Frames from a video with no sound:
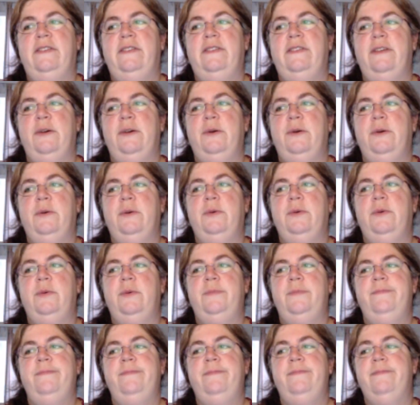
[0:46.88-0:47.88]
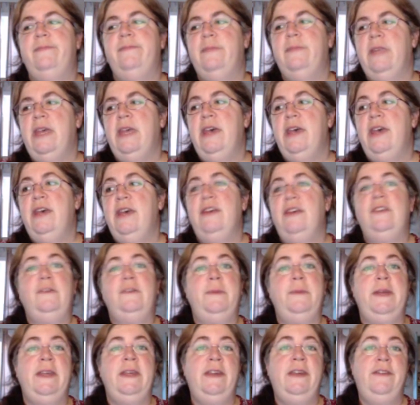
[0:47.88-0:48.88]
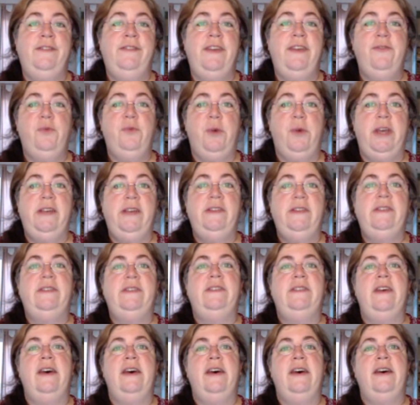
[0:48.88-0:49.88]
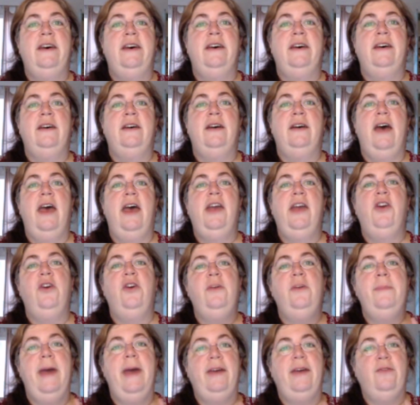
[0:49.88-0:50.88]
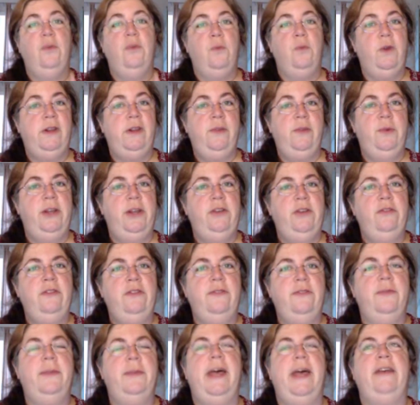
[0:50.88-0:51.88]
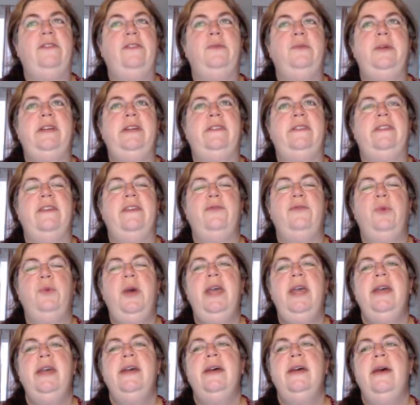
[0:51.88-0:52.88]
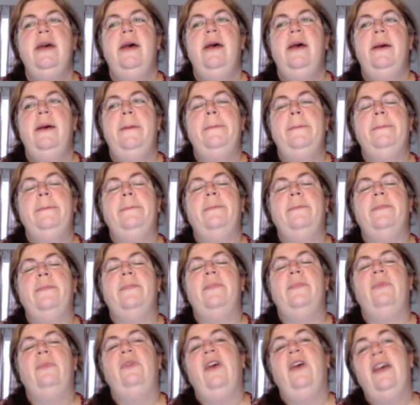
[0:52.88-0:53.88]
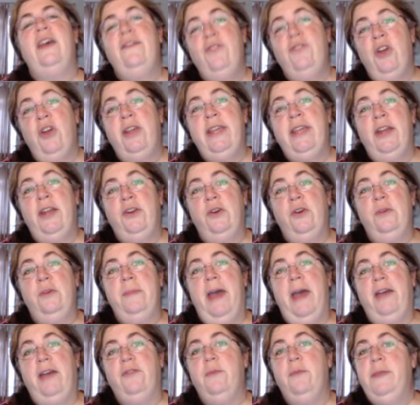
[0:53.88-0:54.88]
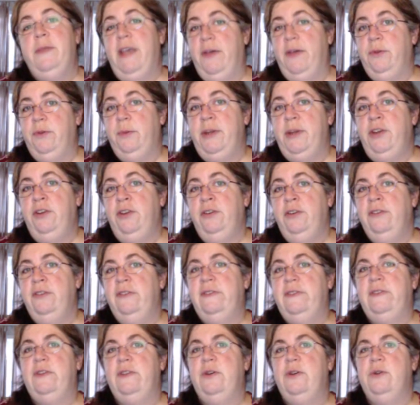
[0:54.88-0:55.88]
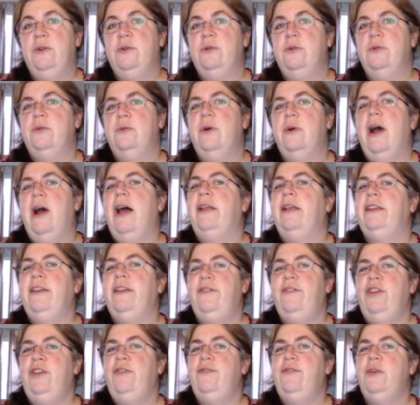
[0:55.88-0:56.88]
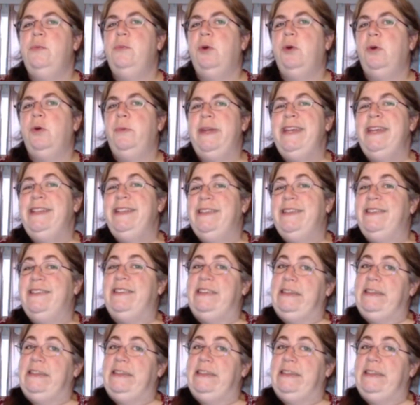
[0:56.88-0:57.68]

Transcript: so speaking of giveaways, I heard back from one of the winners from last week's giveaway. I have not yet heard back from the other winner, so I'll give you a few more weeks,